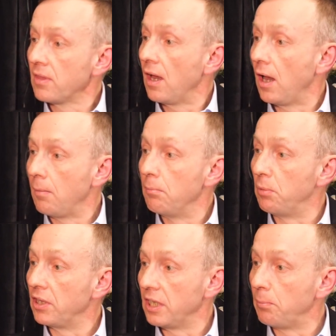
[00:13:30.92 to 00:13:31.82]

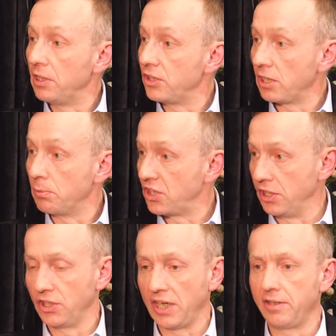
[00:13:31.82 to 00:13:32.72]
But the appeal judgment
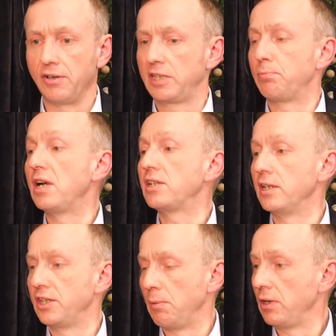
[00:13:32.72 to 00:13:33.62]
still said you can't express it
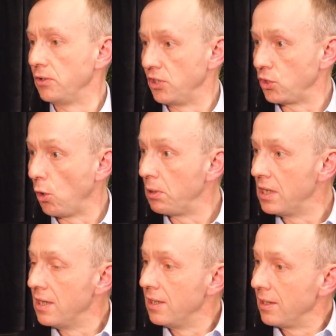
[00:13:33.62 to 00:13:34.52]
because you might lose your job,
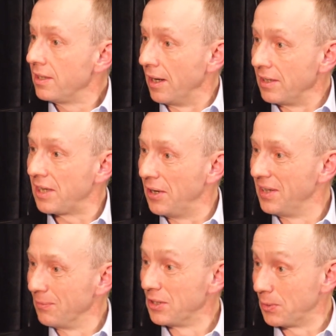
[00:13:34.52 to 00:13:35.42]

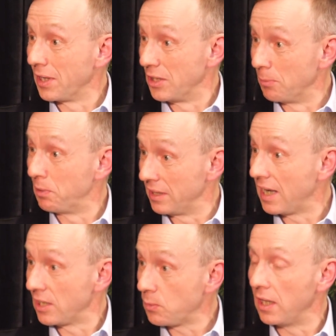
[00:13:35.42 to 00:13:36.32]
which we're going to appeal
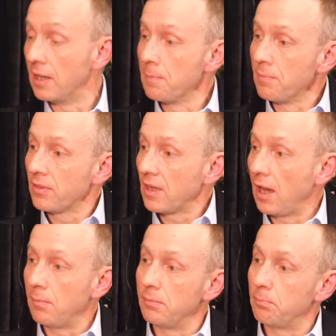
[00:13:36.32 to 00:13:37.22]
that as well.
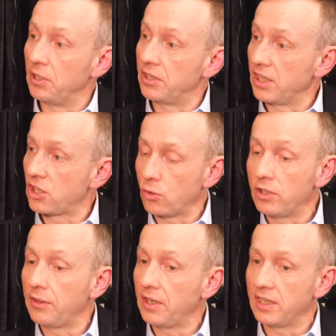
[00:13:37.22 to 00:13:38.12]
But the
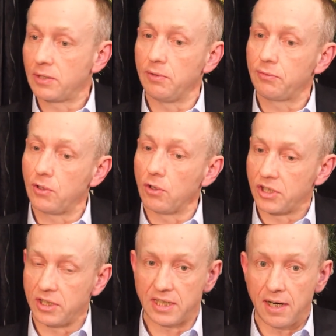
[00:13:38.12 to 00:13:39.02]
extraordinary thing is we've got
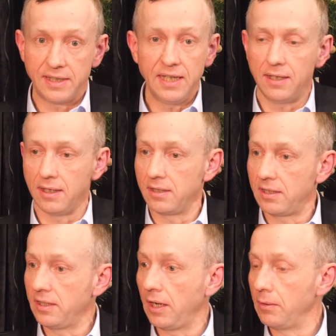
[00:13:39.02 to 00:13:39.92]
to this idea
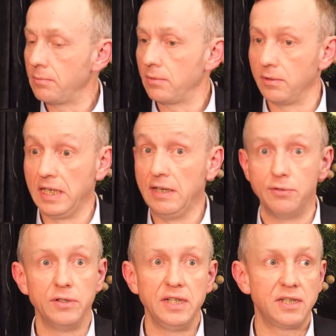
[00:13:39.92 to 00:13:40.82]
that
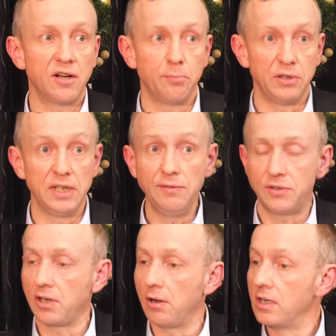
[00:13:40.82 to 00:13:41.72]
even these kind of
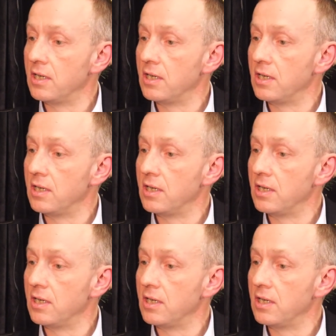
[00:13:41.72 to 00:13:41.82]
beliefs are